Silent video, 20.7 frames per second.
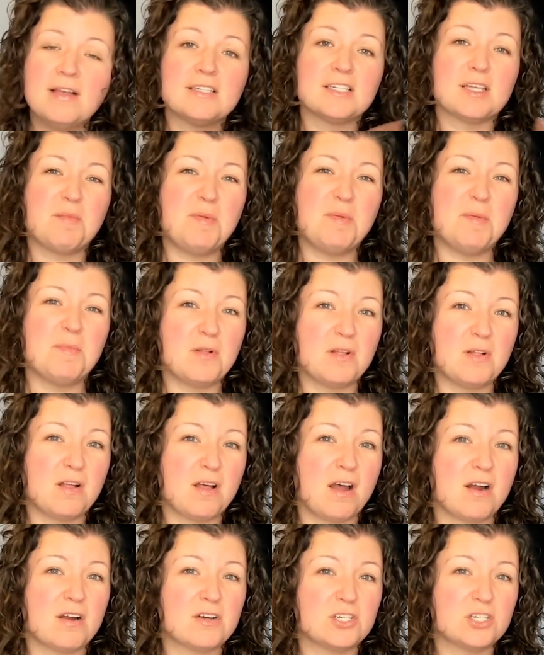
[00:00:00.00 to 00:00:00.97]
Some people
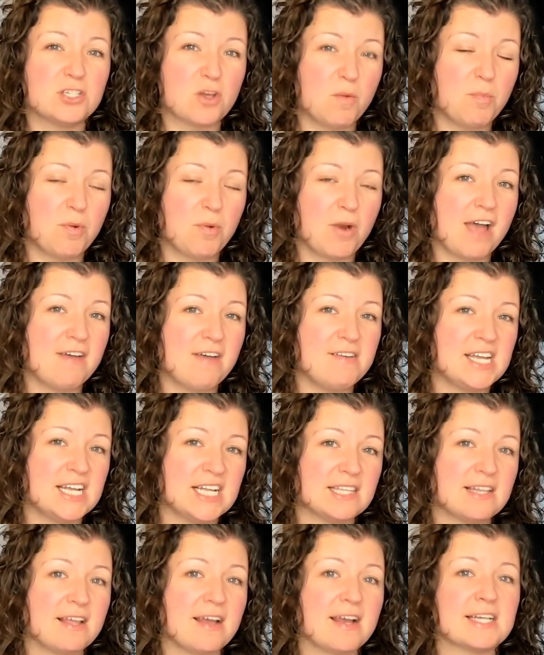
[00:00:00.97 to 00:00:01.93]
are so private
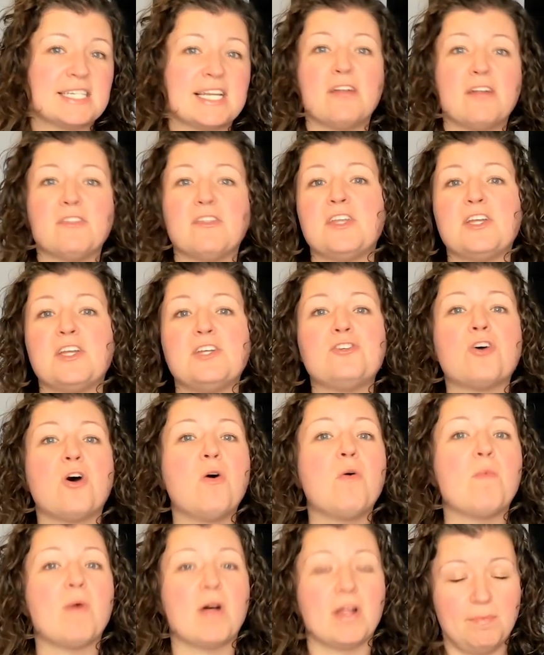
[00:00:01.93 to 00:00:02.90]
and locked down that they
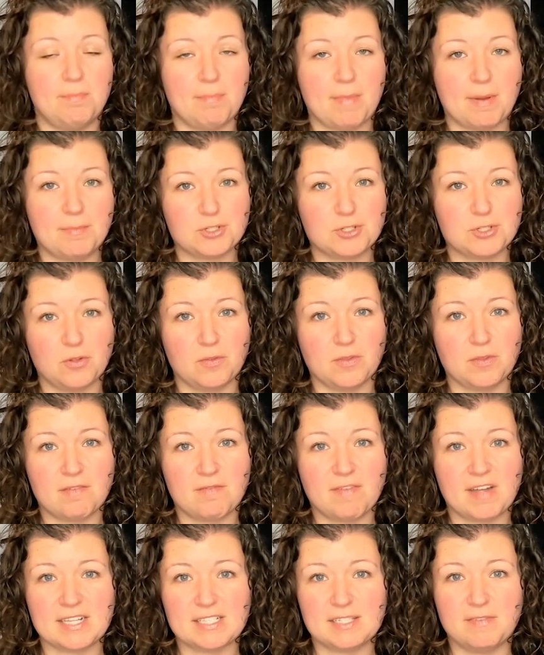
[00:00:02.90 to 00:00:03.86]
don't want members only
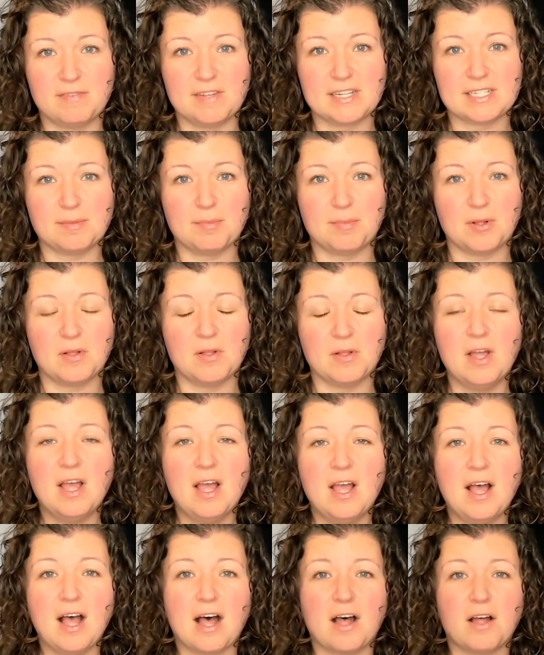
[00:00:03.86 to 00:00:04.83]
events visible
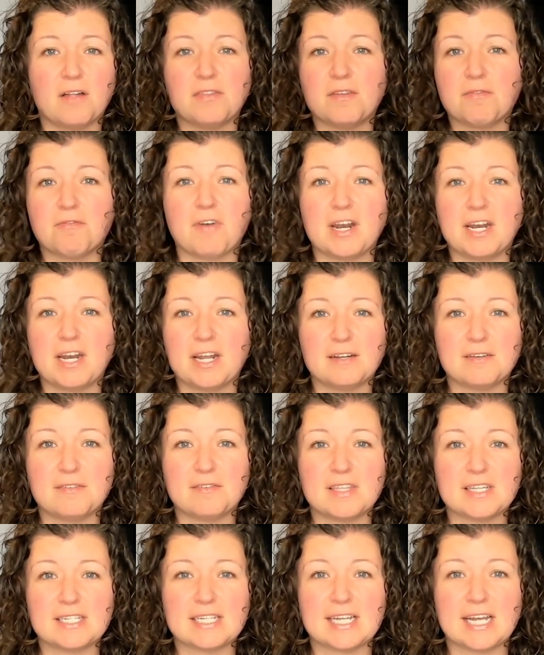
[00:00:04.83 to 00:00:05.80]
on the front end of
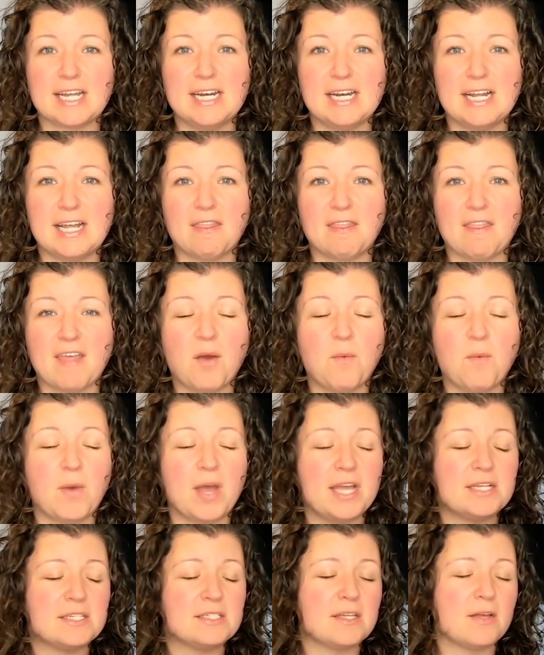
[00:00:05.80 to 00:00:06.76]
the site in that
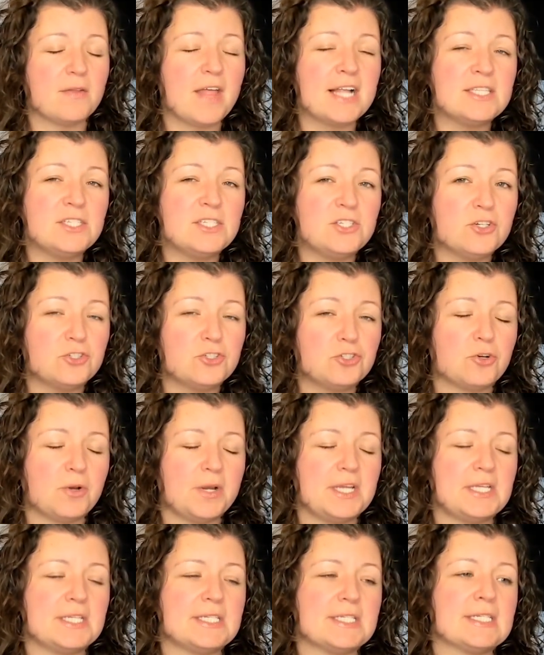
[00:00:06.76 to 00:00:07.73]
way. So that's your
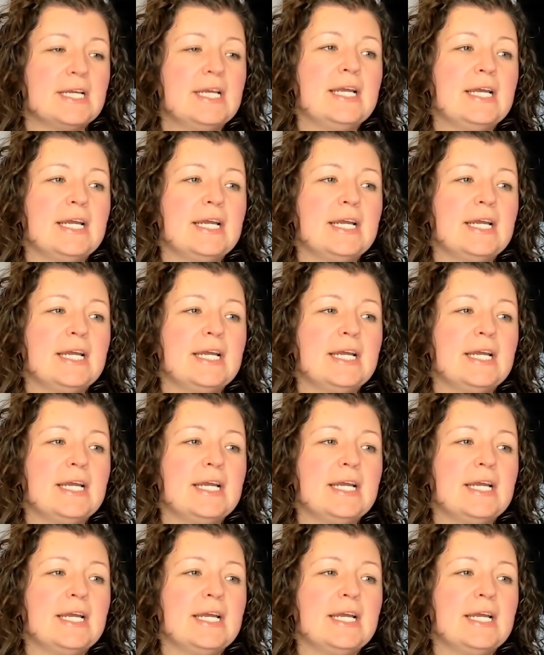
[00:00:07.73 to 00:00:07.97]
choice.